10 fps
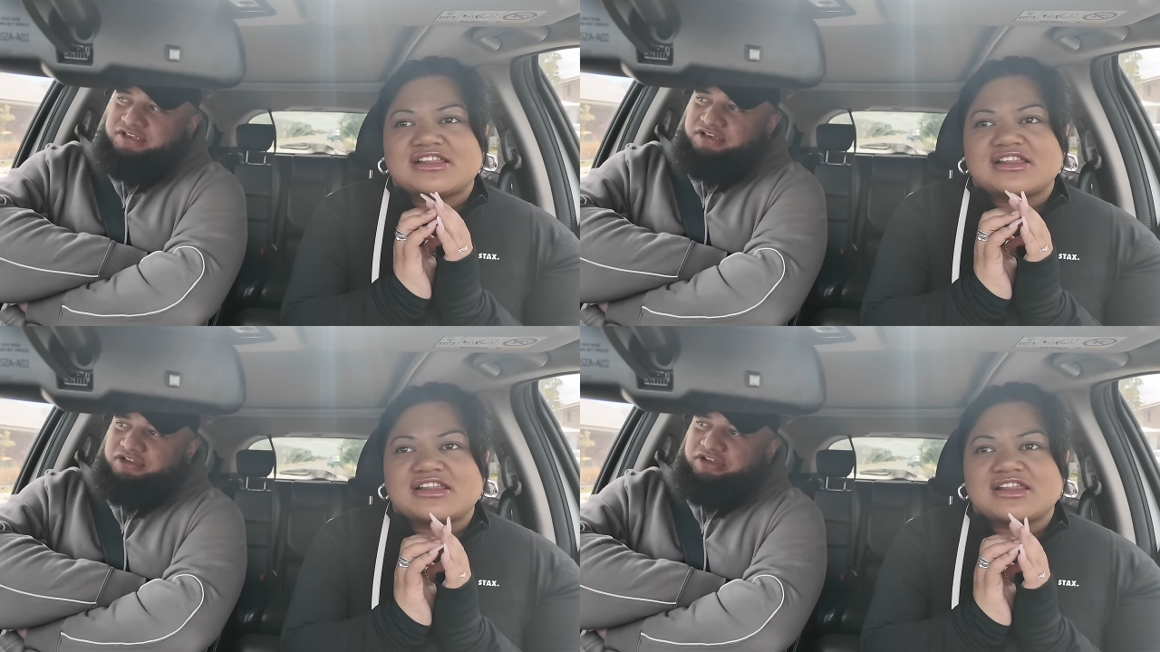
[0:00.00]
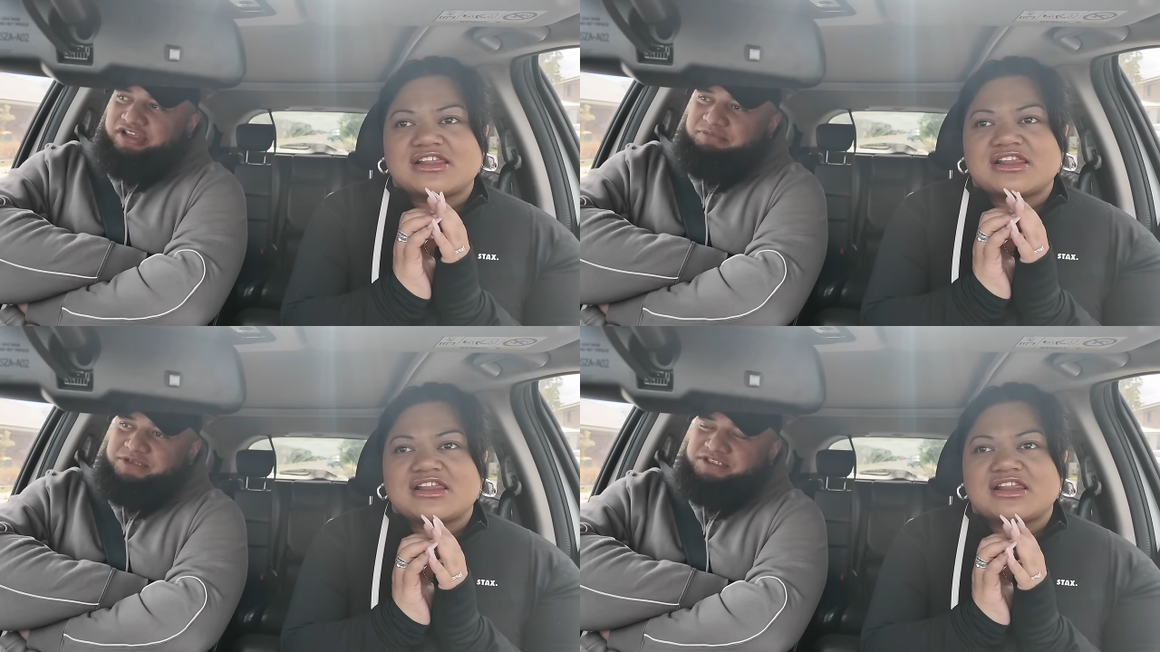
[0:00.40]
Speaker 1: Need to go
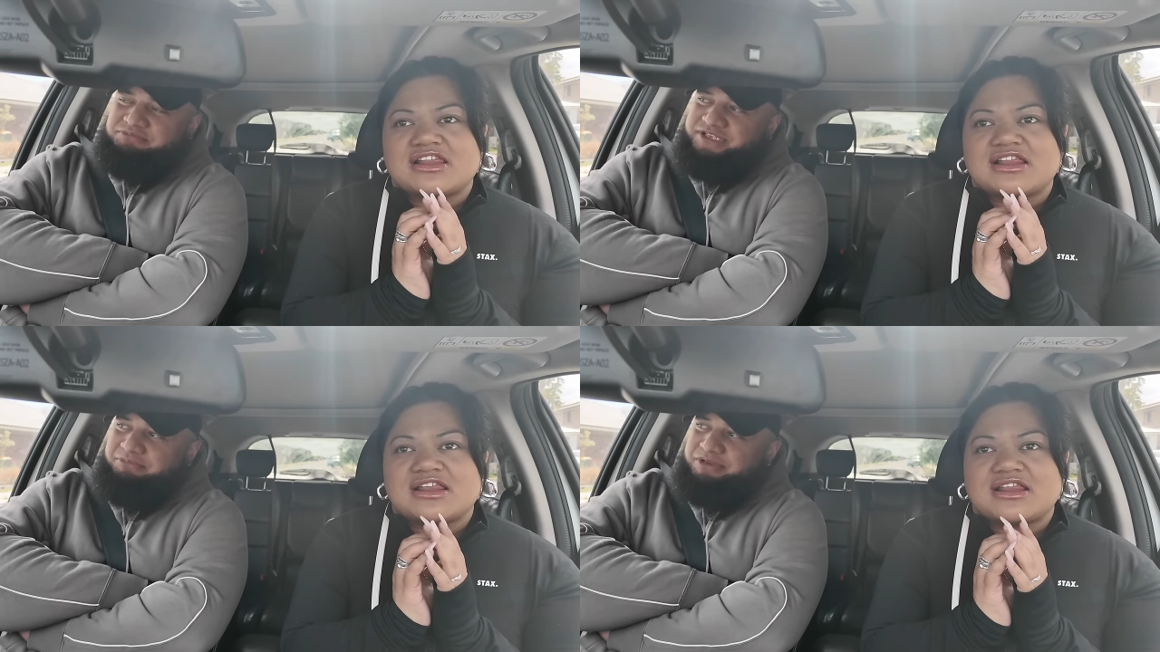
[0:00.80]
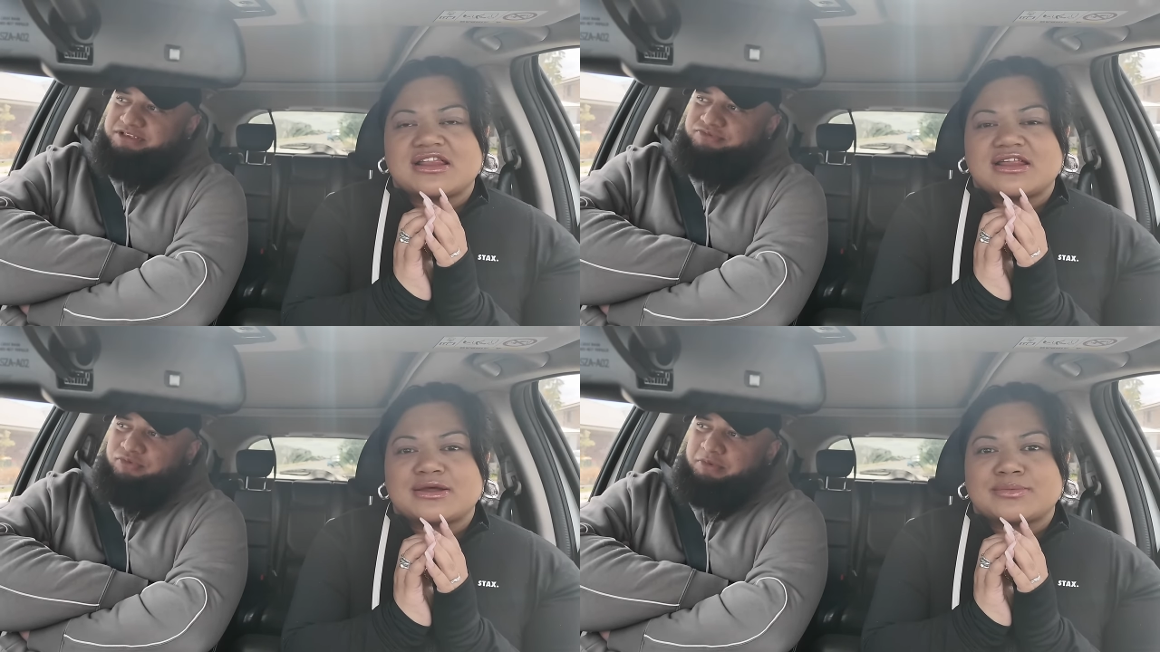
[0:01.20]
get me some
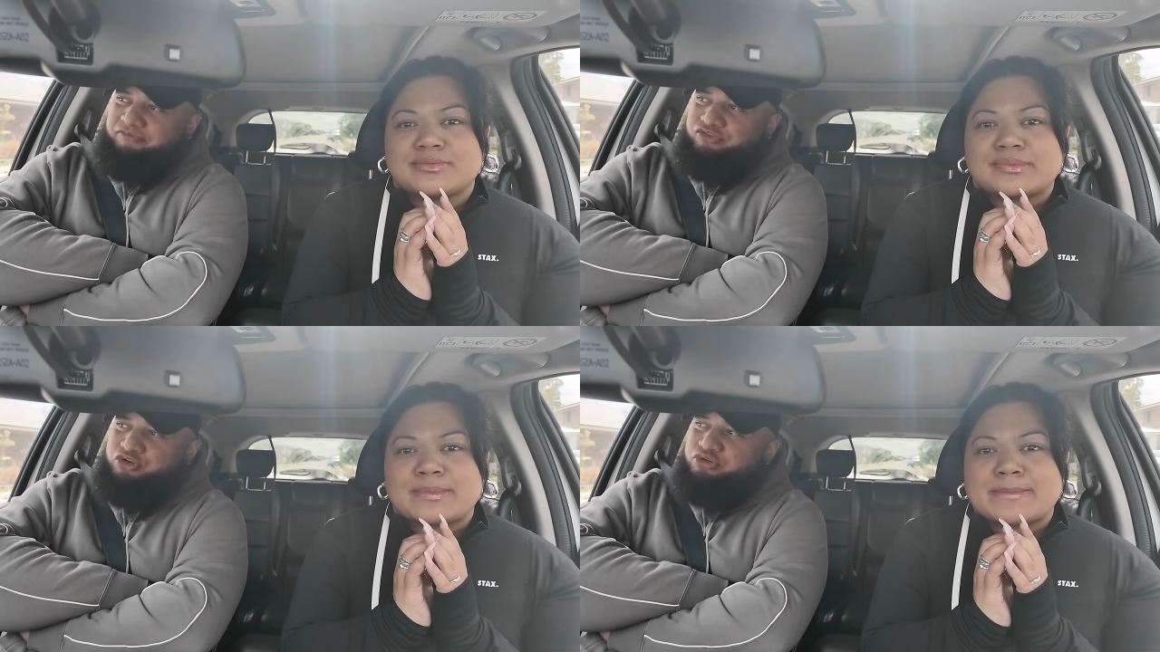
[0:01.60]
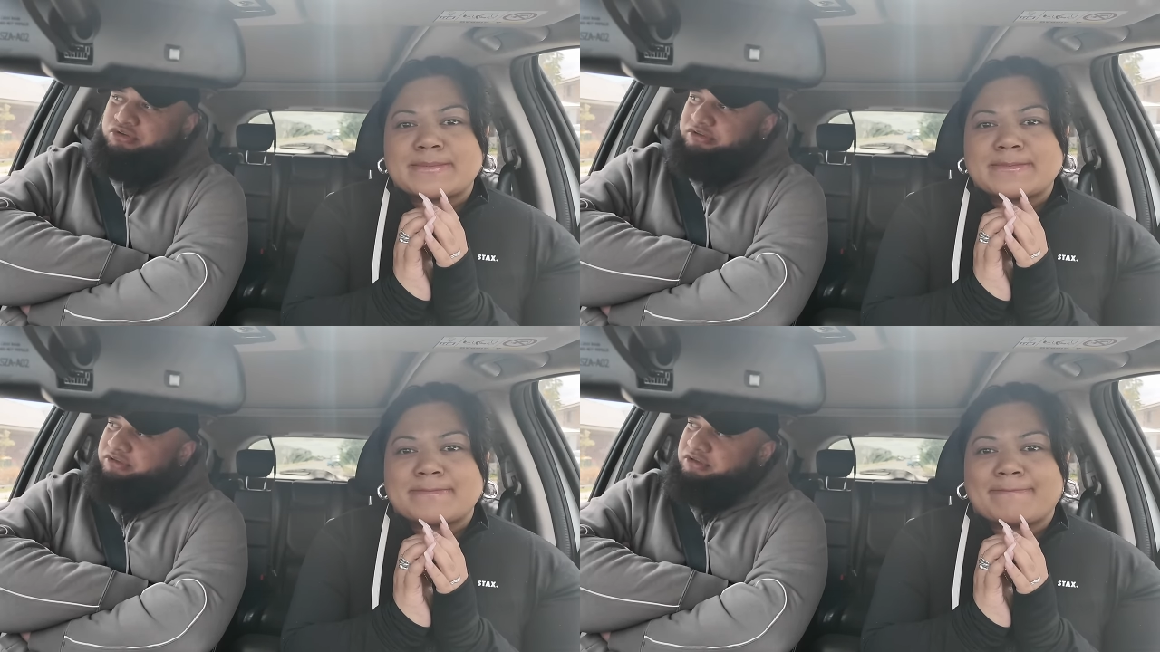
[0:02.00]
tablets for my flu.
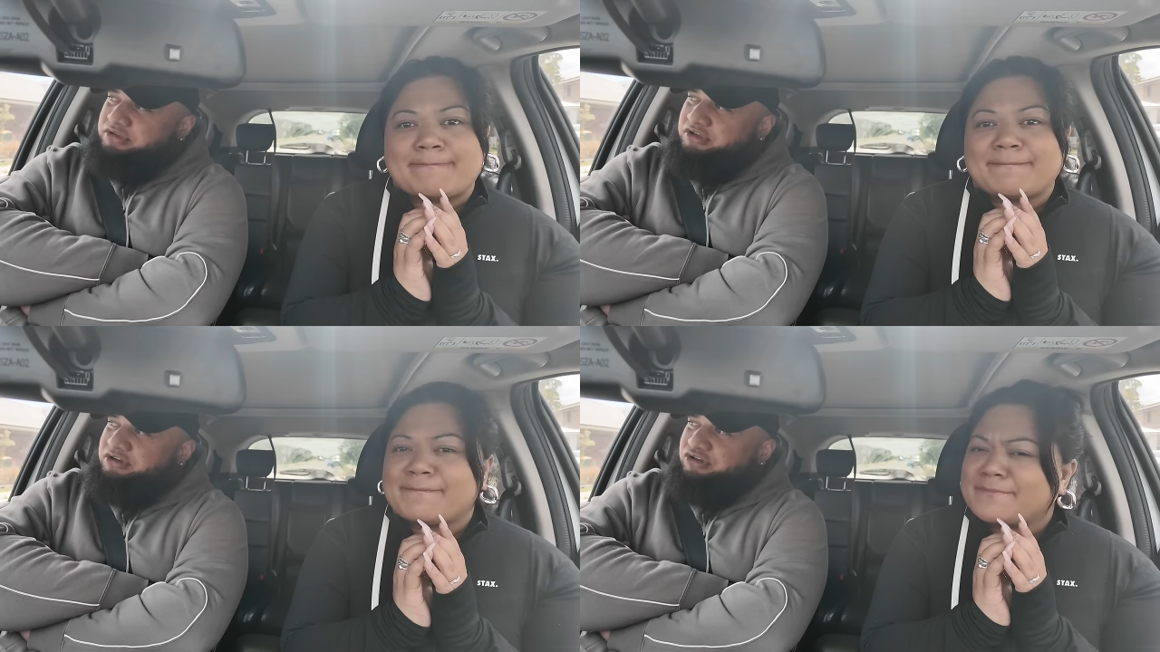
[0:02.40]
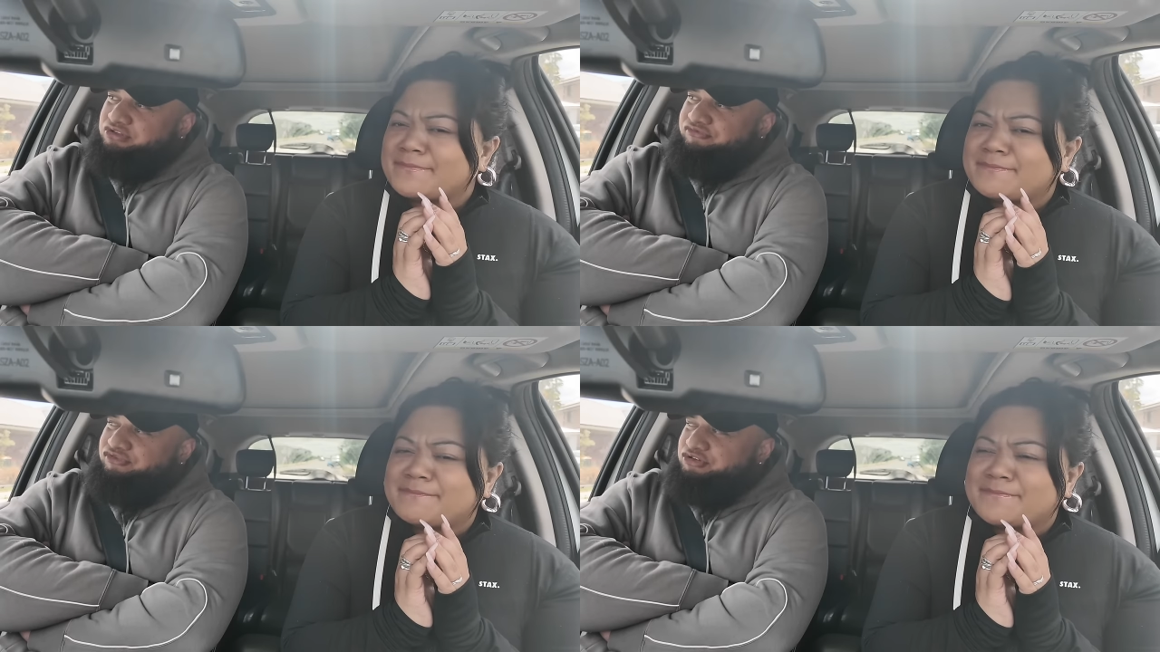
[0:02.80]

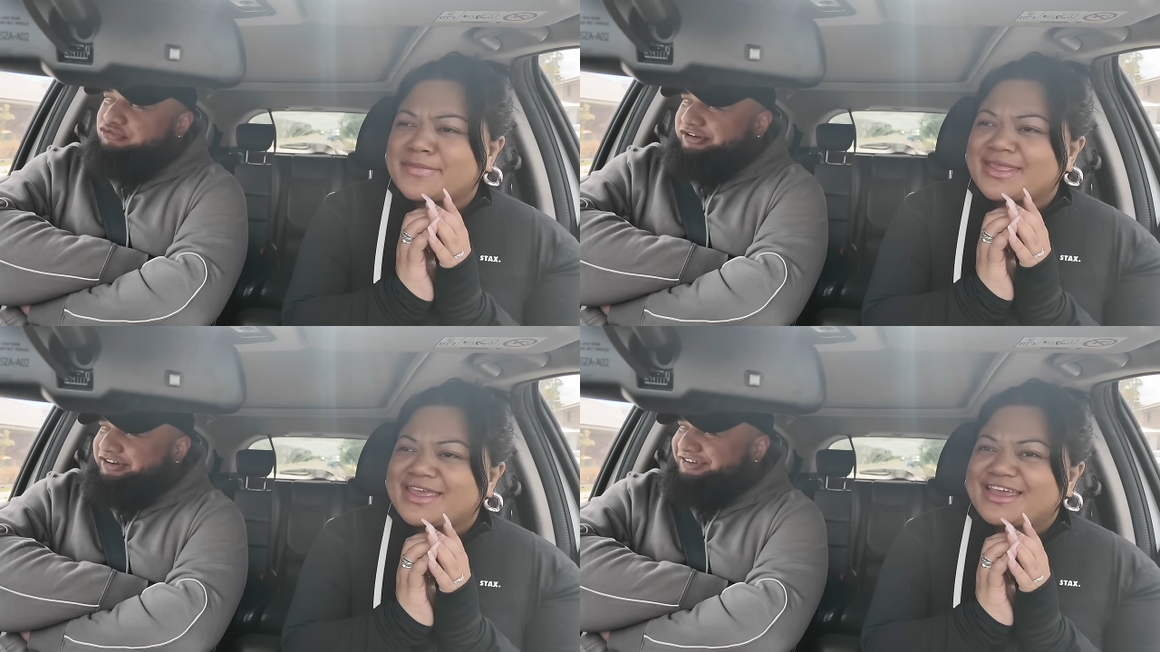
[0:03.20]
Got the flu right